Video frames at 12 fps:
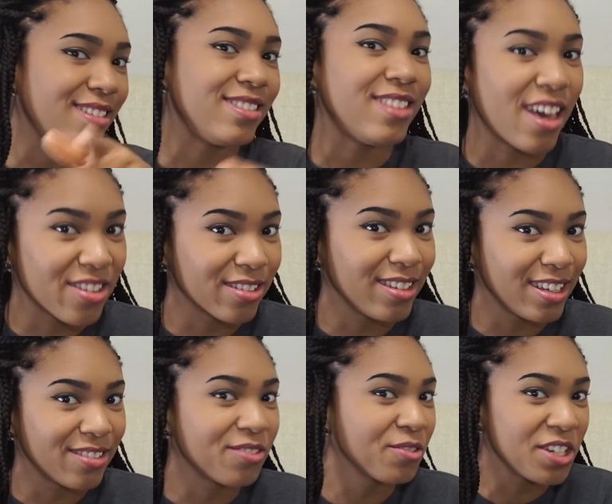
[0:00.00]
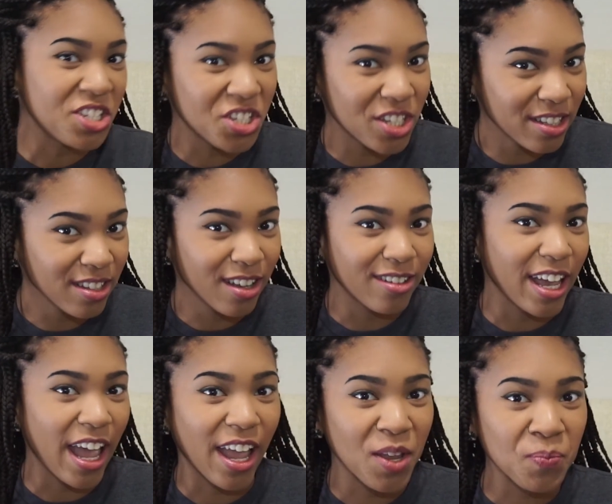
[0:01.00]
Netherlands region,
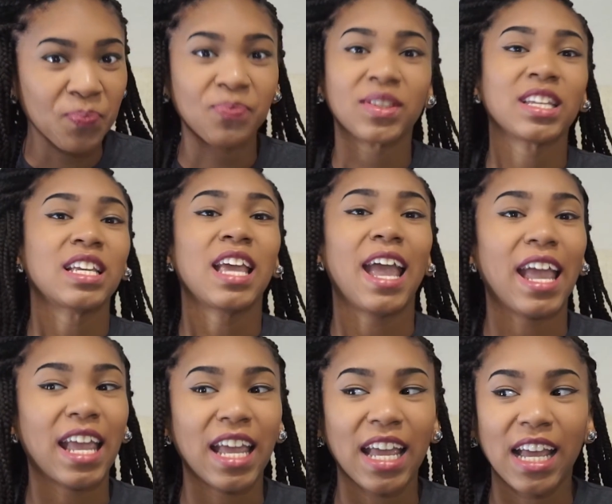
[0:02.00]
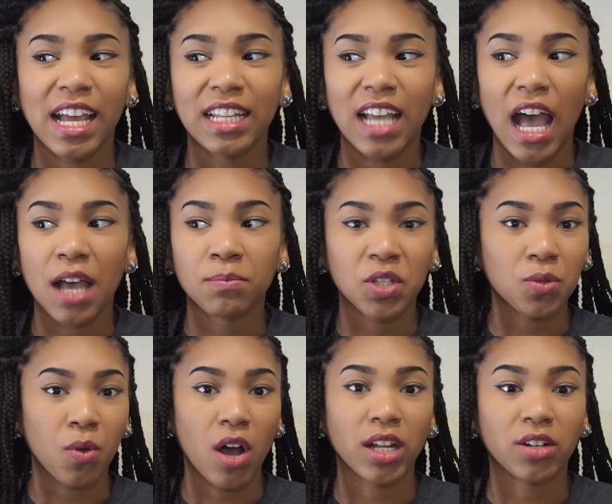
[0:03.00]
okay? And I'm
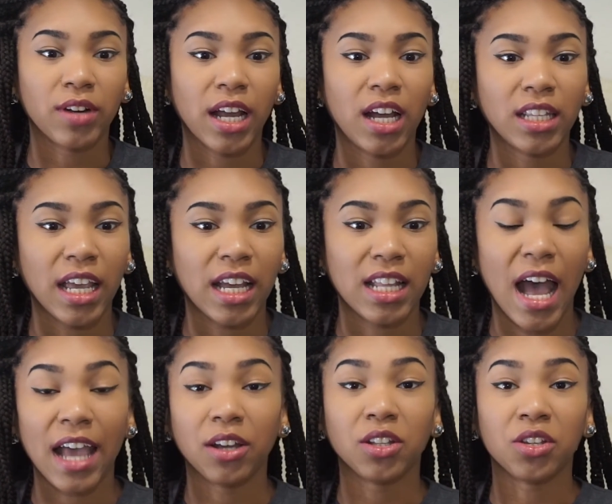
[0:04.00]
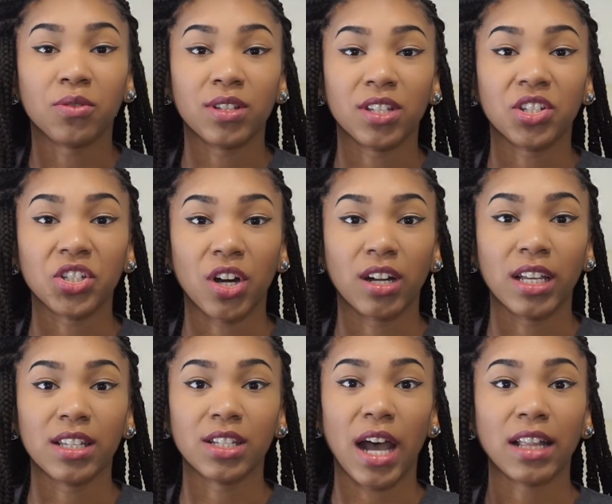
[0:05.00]
just walking around, and I go to UNC
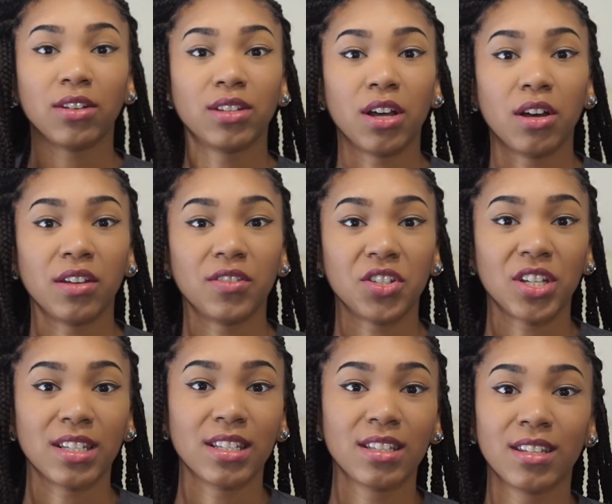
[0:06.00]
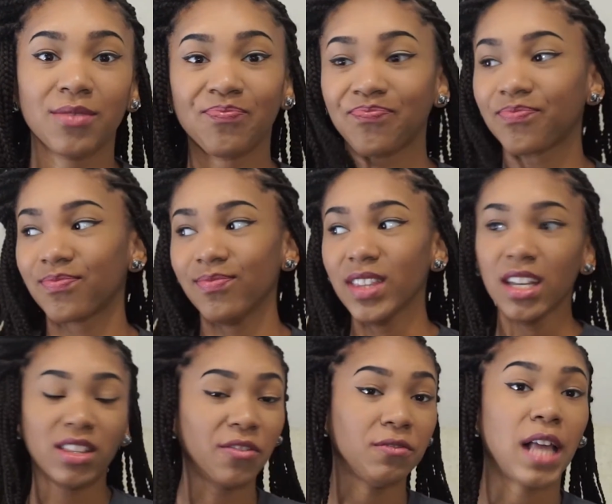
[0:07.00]
Charlotte, so I don't know if it's just
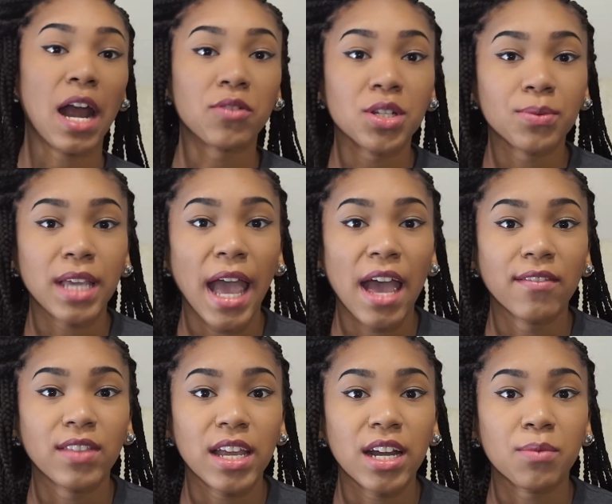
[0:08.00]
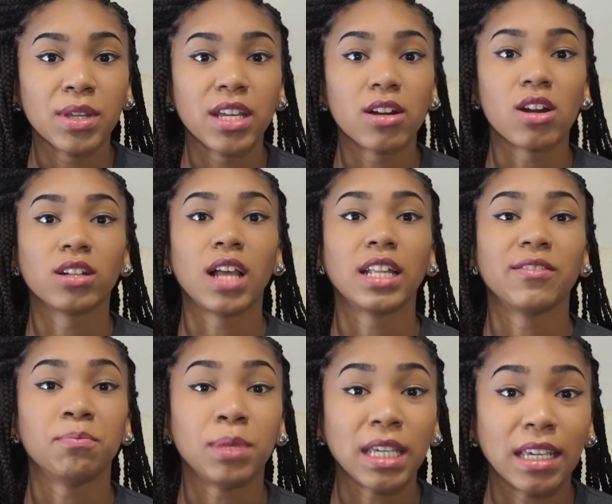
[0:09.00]
the flowers we have there, but there are a lot
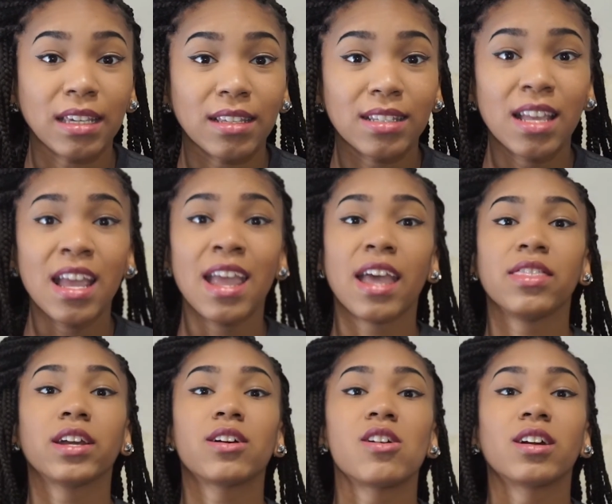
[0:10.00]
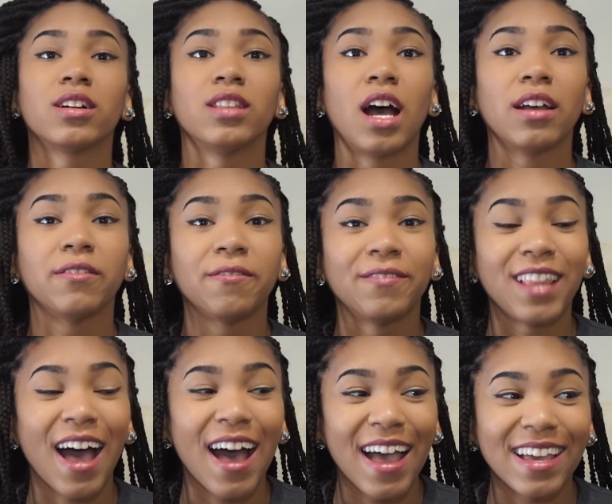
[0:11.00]
of bees and there are a lot of
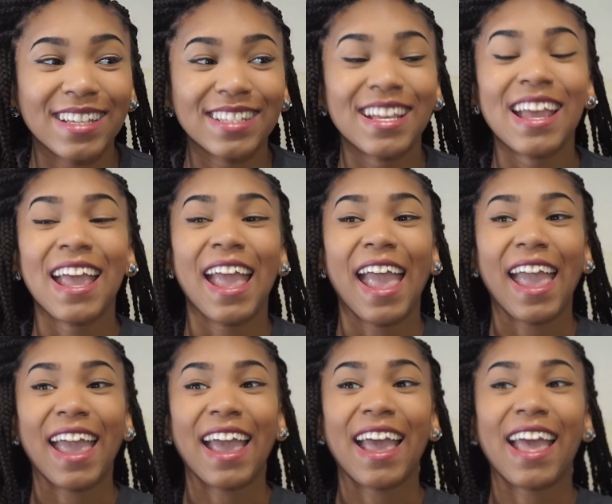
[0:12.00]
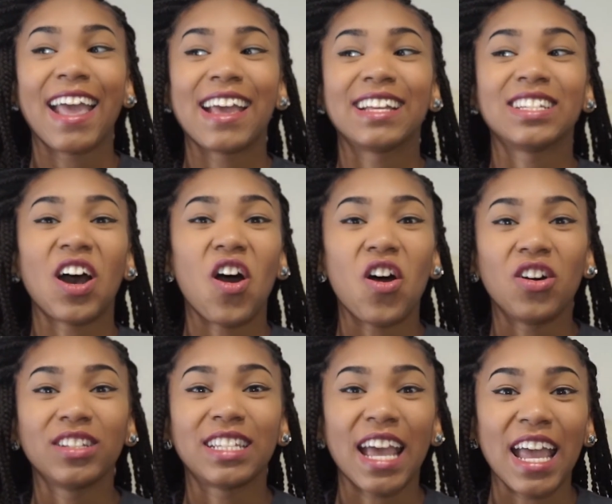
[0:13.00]
flies. And
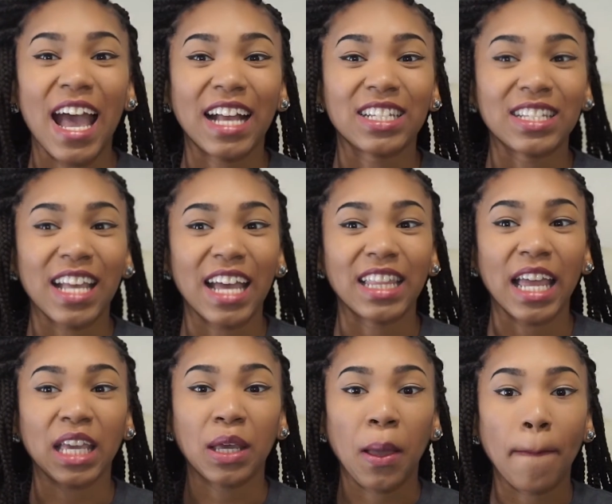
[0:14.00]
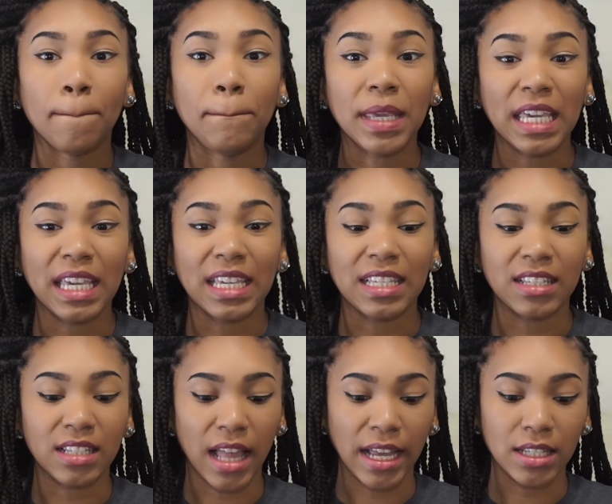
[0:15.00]
all day I just had like
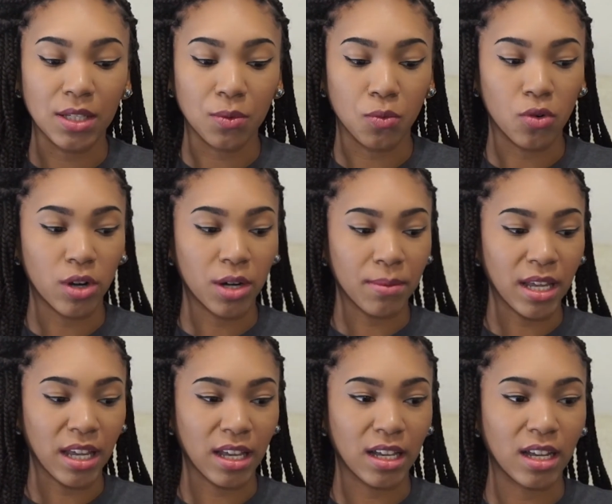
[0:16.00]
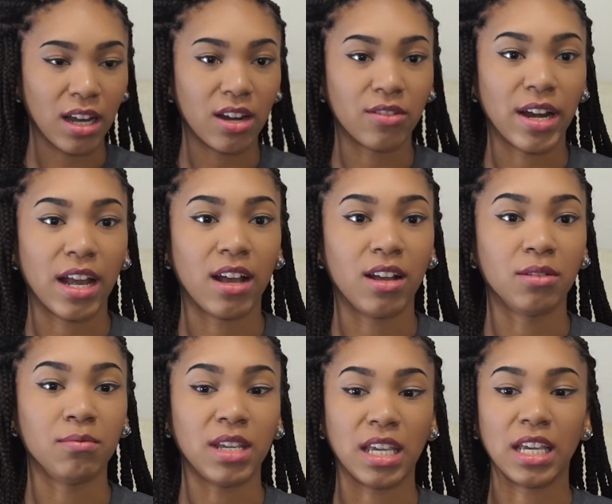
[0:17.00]
bees like swarming
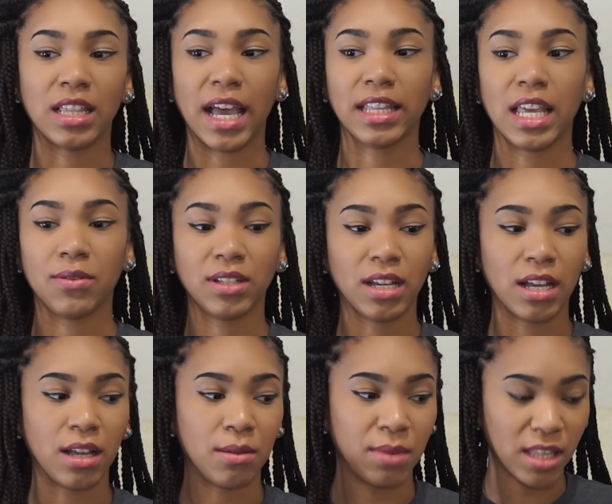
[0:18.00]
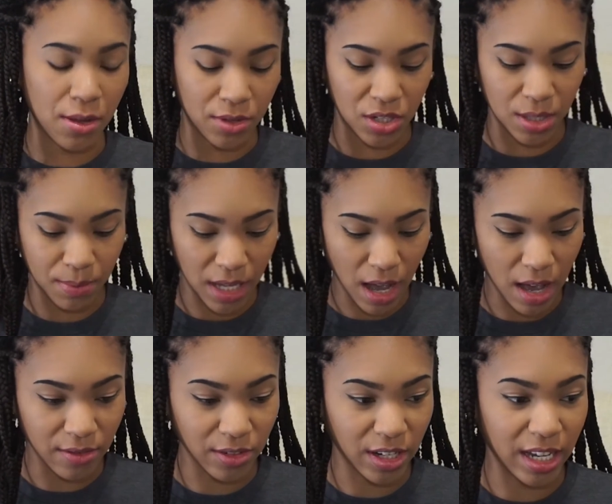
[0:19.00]
around me. Like they would come and they would just be
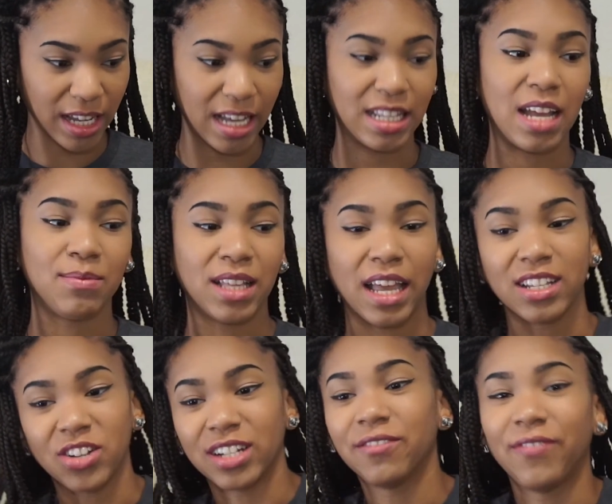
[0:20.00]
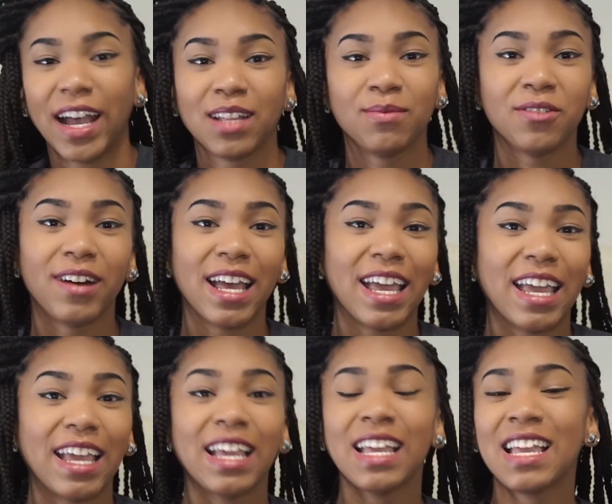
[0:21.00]
hovering and I'd be like trying to fight them
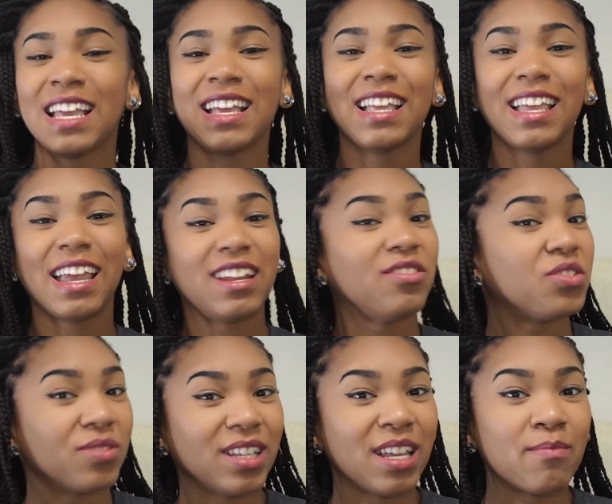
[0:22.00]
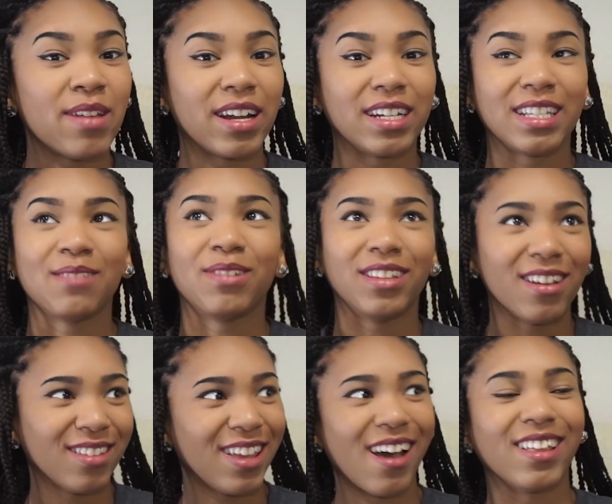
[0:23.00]
away. And it was really embarrassing, but
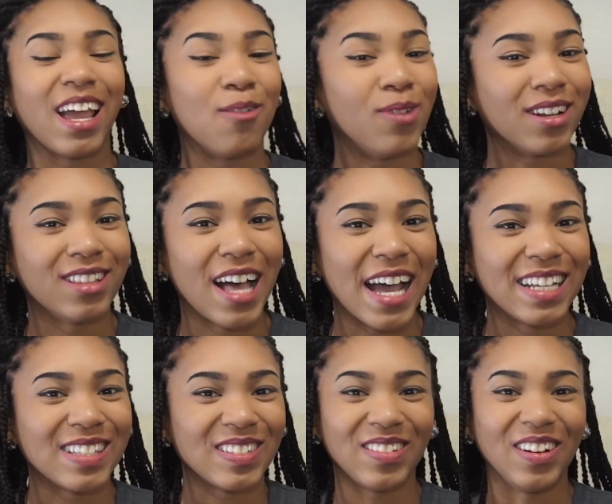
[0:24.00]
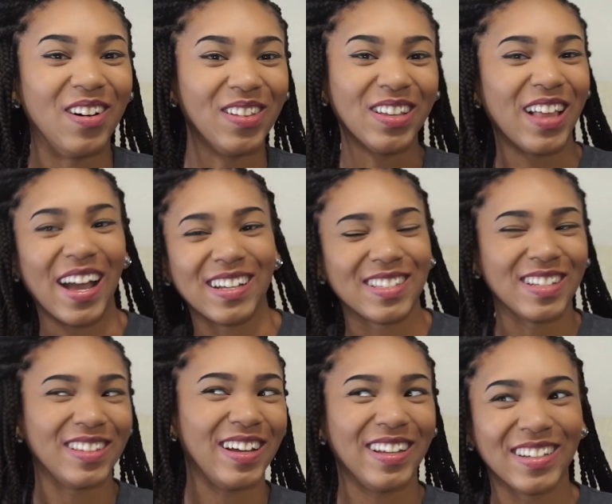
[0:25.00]
luckily I only had one class, so it only
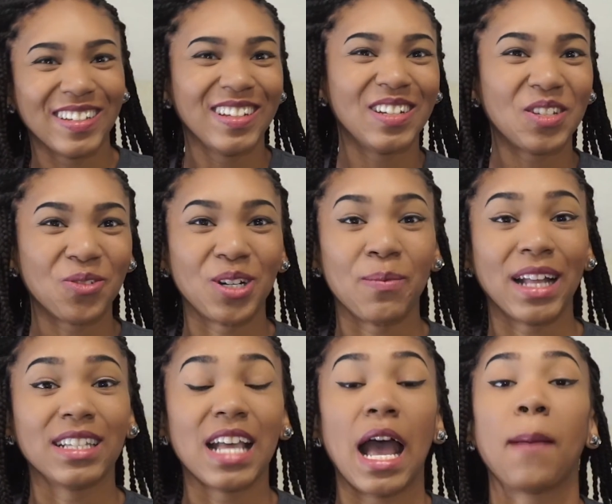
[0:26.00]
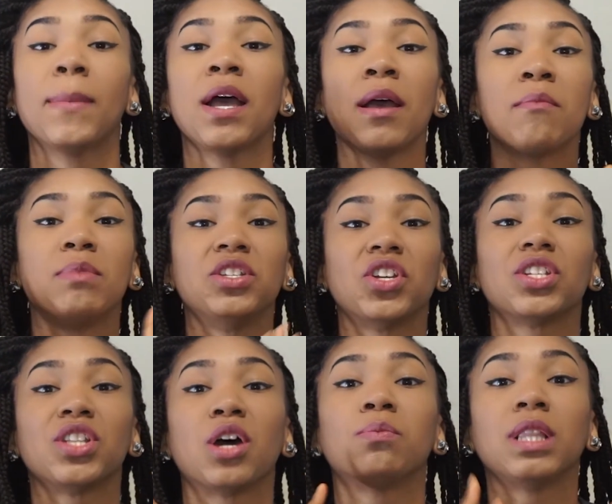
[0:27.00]
lasted like a short amount of time. But
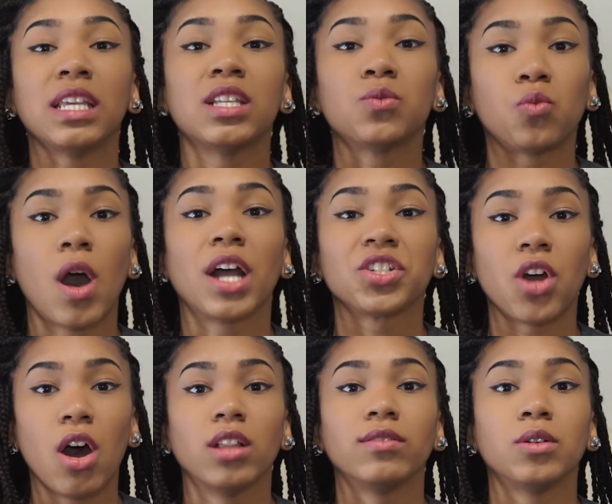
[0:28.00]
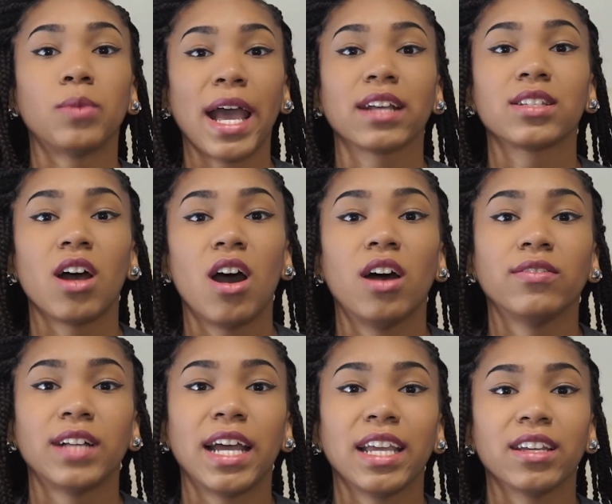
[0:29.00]
just know, please wash all of the wax
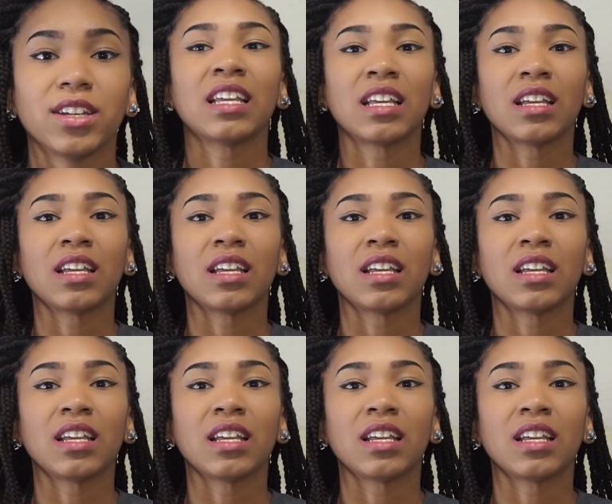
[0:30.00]
off. Like,